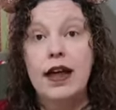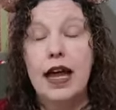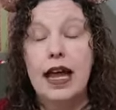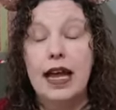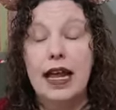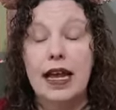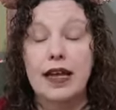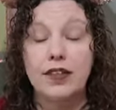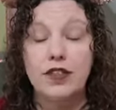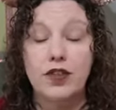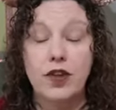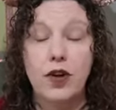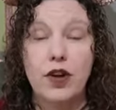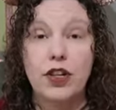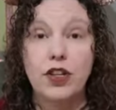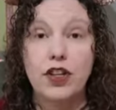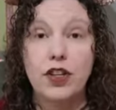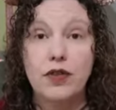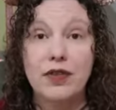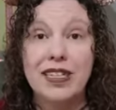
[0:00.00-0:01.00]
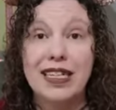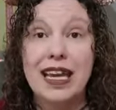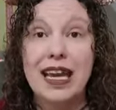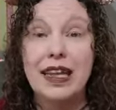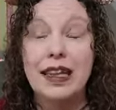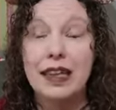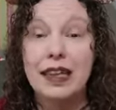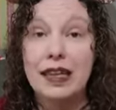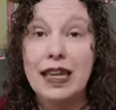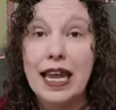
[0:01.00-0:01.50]
And I started using
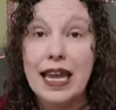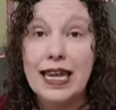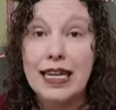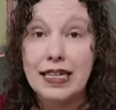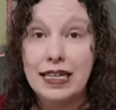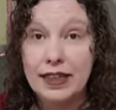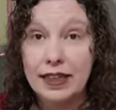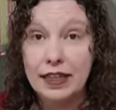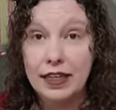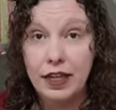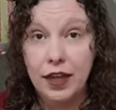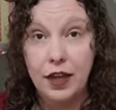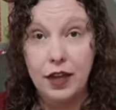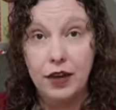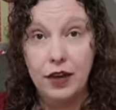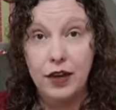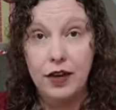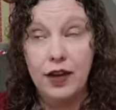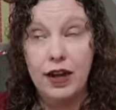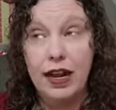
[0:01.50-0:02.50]
it late in the year,